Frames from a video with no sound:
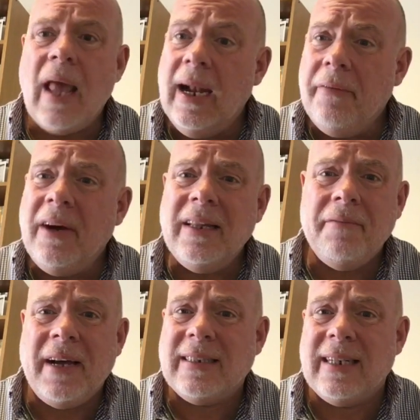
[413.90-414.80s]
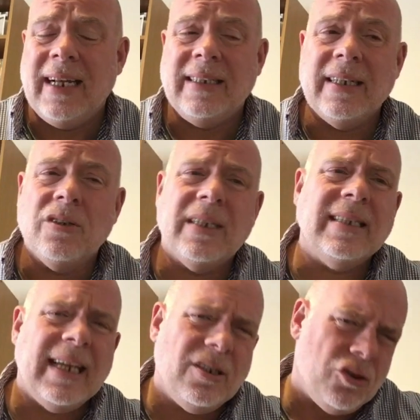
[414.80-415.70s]
and I find them fascinating because
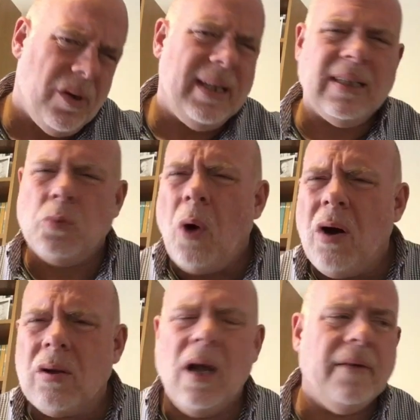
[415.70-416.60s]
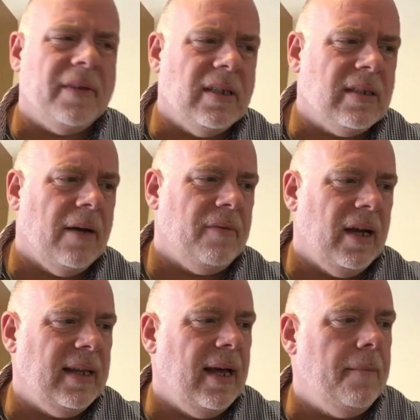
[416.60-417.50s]
there's history, there's wildlife, there's stuff
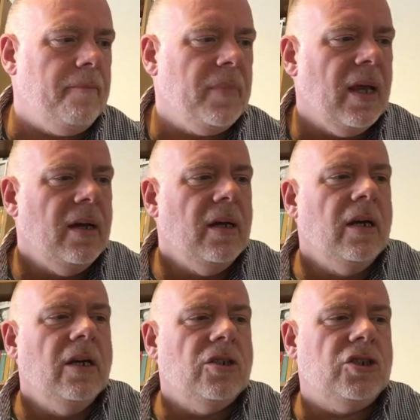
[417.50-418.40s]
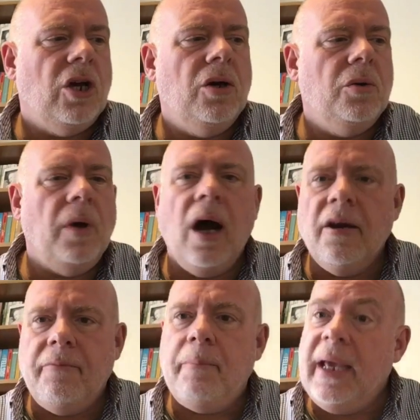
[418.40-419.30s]
like that. So
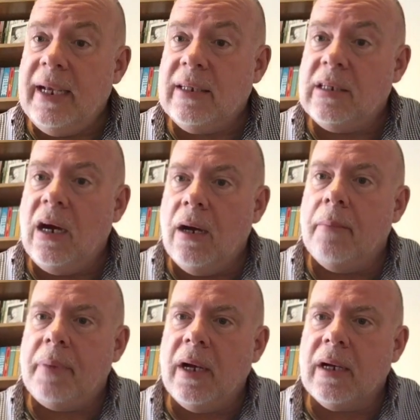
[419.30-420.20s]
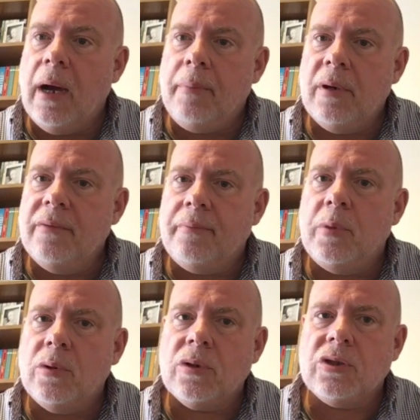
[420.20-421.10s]
I've picked up a couple of
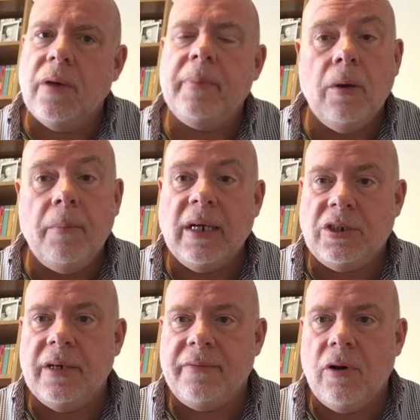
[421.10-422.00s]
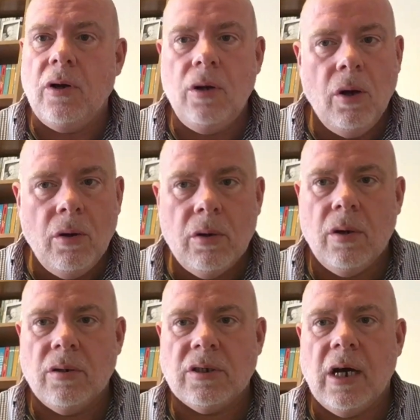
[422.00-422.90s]
books that on my shelf for a long,
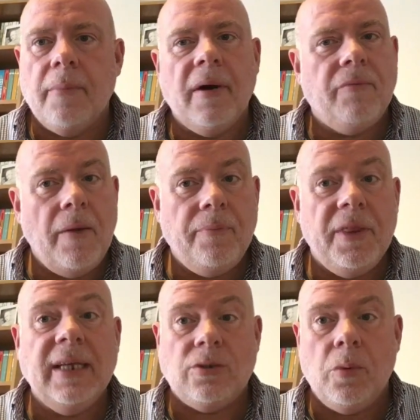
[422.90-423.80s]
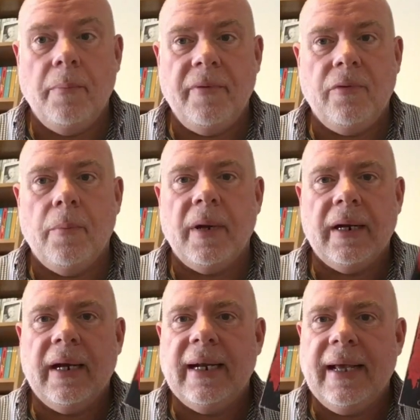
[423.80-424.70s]
long time. And I've read this one before, but
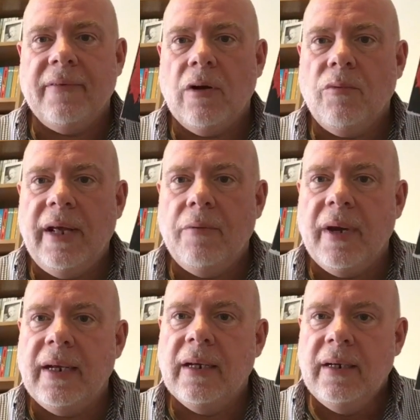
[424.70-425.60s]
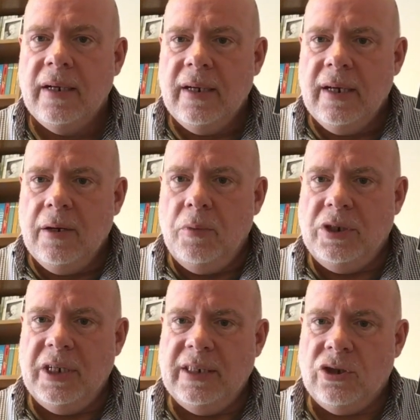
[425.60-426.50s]
I'm going to give it a reread,
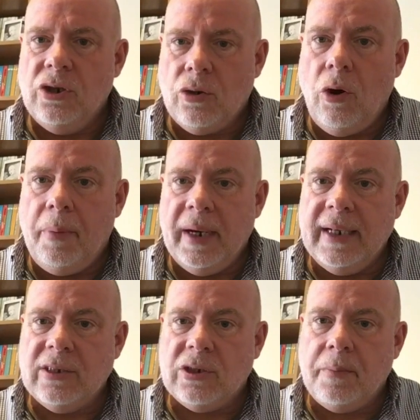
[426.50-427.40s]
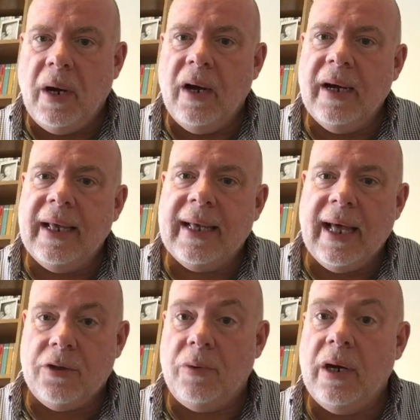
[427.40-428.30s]
which is Necropolis by
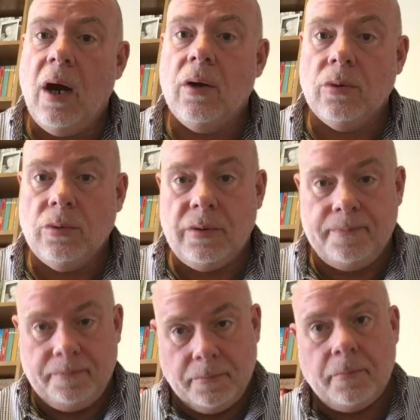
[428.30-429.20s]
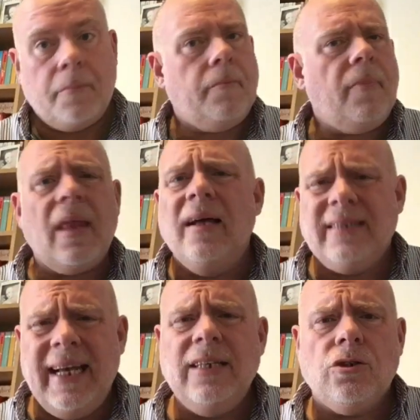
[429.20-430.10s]
Catharine Arnold.
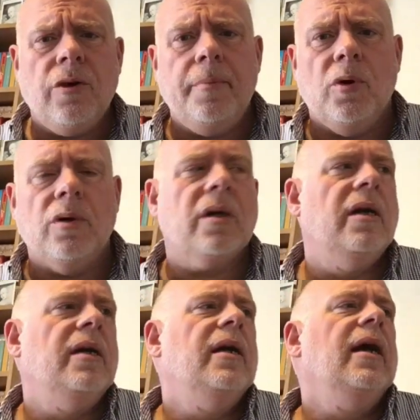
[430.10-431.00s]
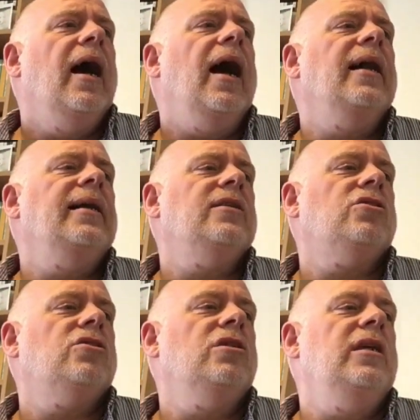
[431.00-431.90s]
It's a history book, and
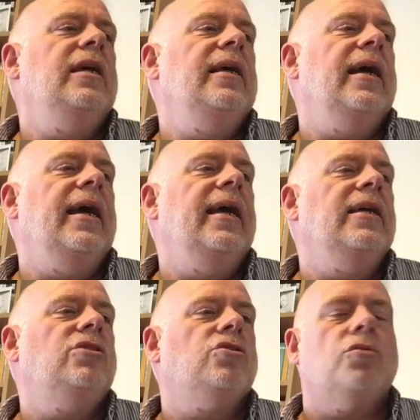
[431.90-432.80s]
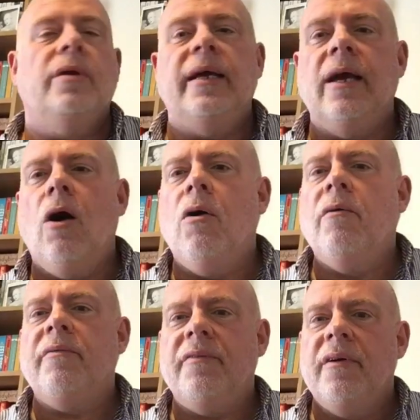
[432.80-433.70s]
it's the history
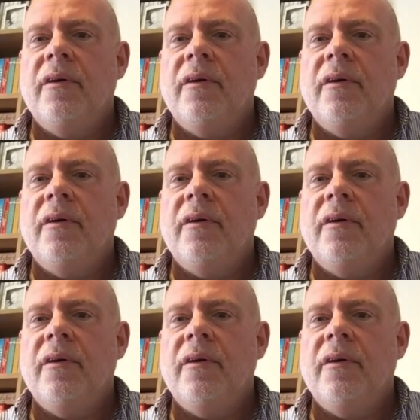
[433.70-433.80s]
of